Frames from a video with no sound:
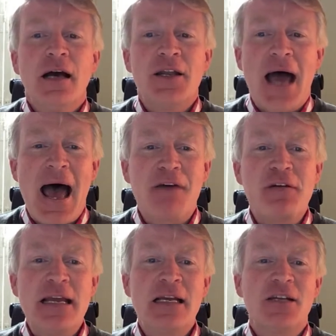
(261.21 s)
and
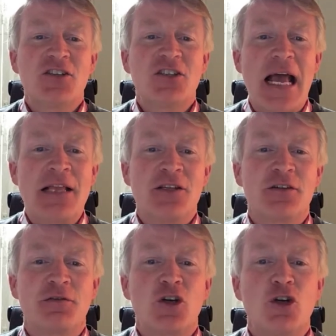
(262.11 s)
having a
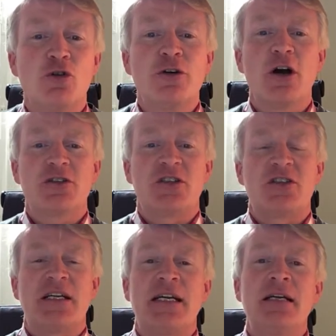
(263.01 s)
sense of
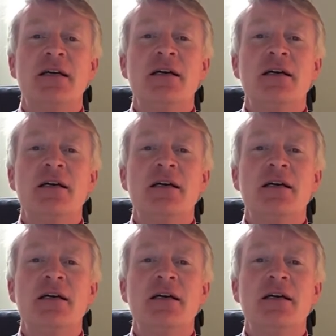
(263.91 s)
curiosity